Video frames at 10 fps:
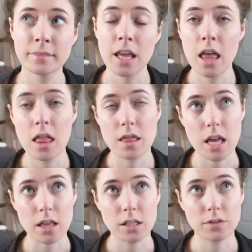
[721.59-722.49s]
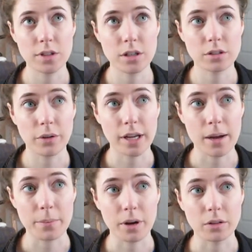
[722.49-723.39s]
I think this video is going
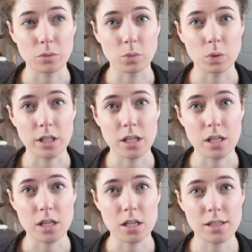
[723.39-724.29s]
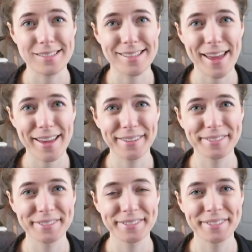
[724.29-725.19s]
up on Wednesday.
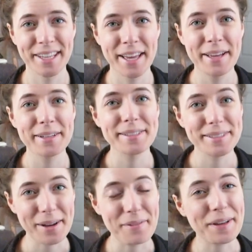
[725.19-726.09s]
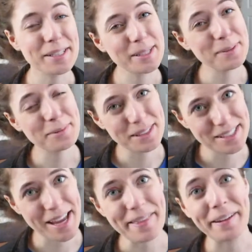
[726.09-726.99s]
So if it goes up on
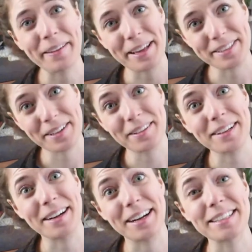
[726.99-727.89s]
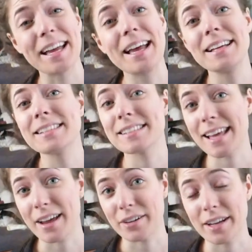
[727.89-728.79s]
Wednesday, then I'll catch y'all on
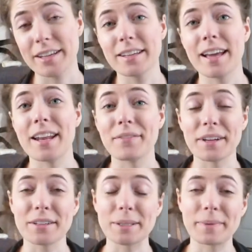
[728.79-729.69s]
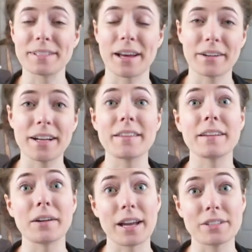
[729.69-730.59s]
Saturday. And if it goes up on Saturday,
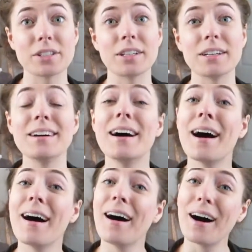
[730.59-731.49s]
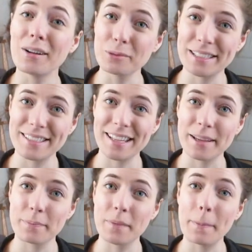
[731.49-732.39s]
then I'll catch y'all on Wednesday.
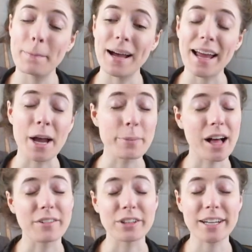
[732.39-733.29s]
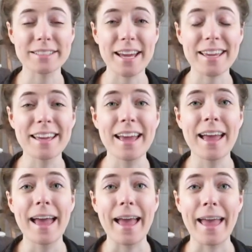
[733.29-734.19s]
But I hope y'all have a great day.
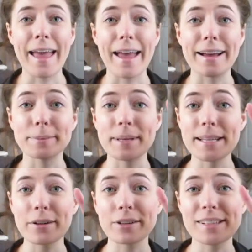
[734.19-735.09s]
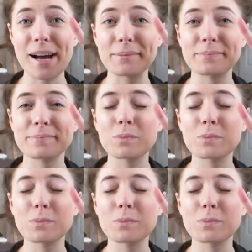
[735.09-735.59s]
And peace out, Girl Scout.